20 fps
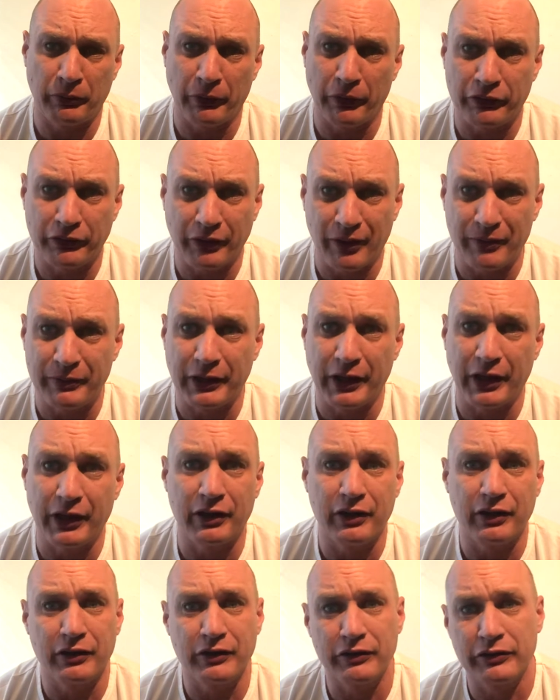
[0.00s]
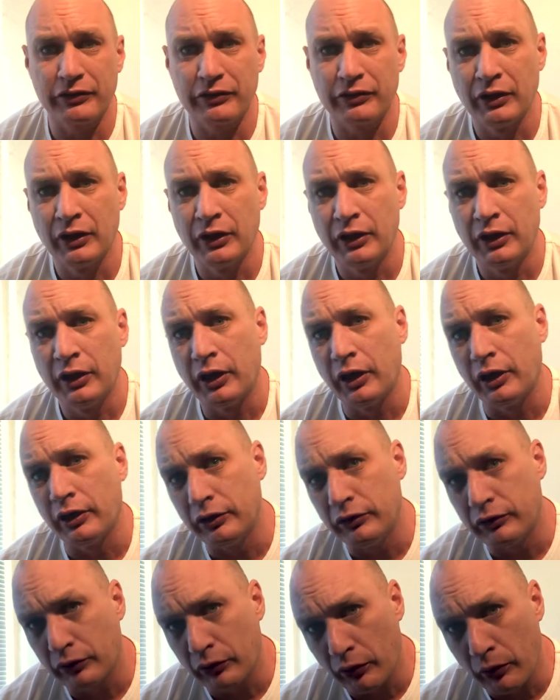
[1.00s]
up with tummy aches. I
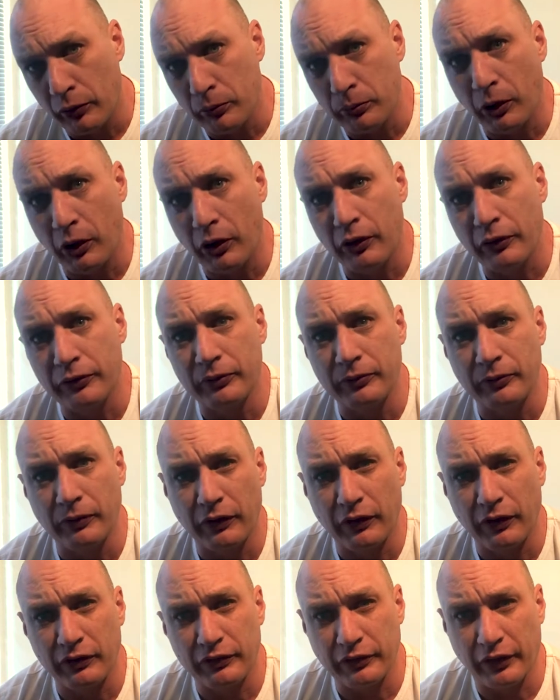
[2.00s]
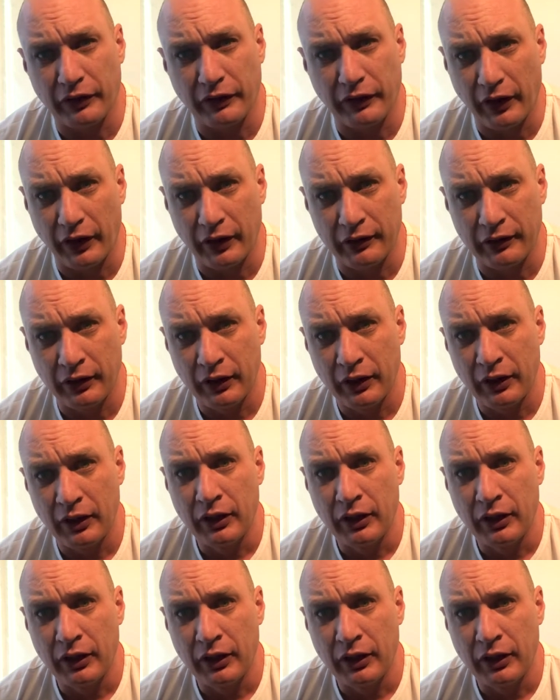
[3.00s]
need to go to the bathroom and things like that.